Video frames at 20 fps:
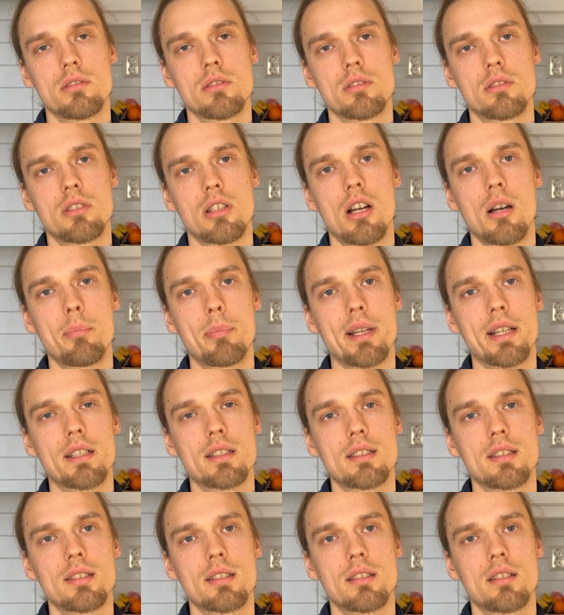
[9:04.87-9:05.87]

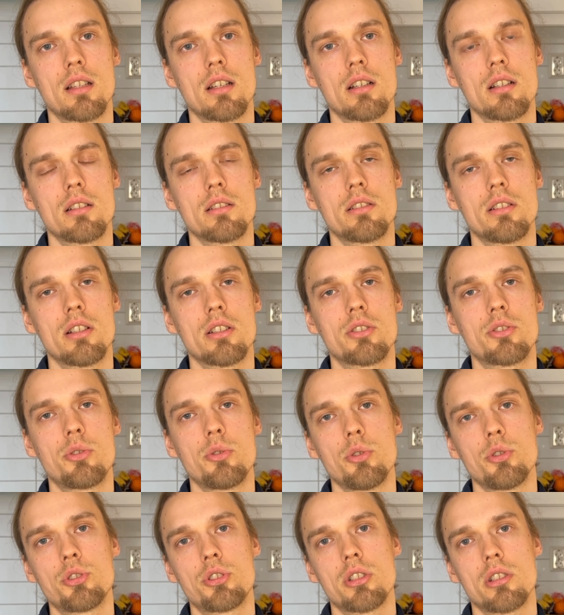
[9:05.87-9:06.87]
topics, the
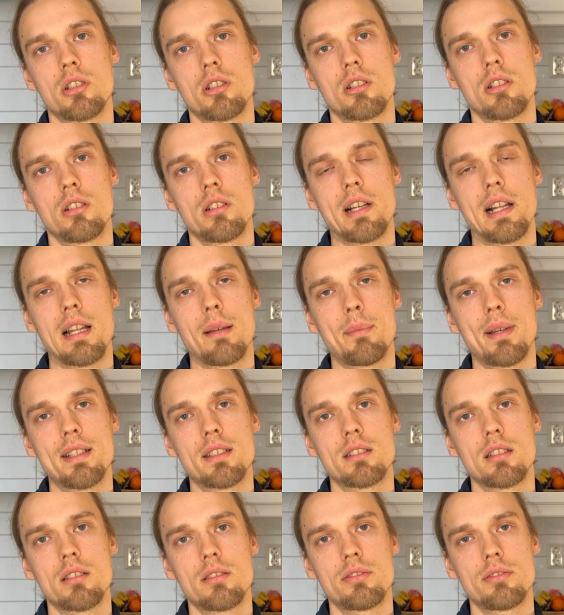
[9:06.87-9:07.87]
crucial
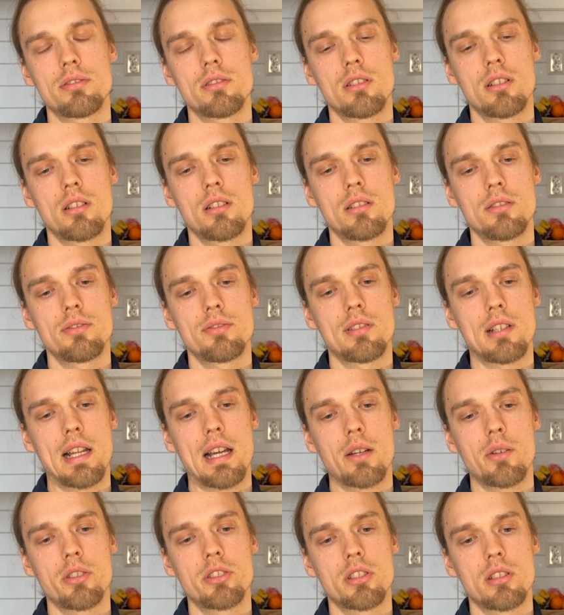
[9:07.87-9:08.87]
elements of
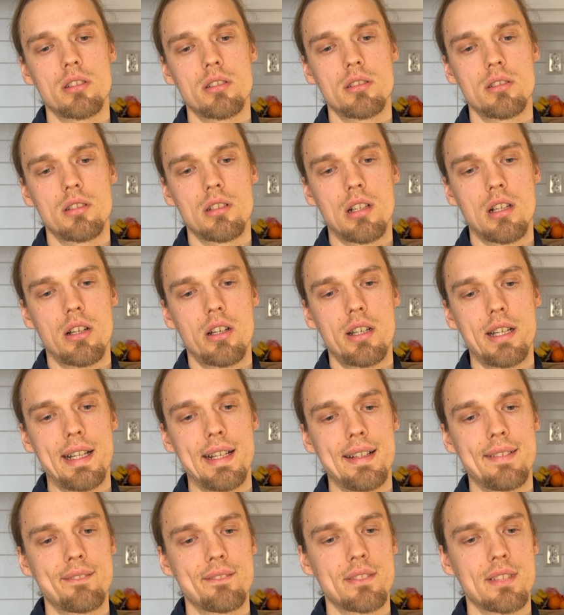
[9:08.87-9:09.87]
language learning.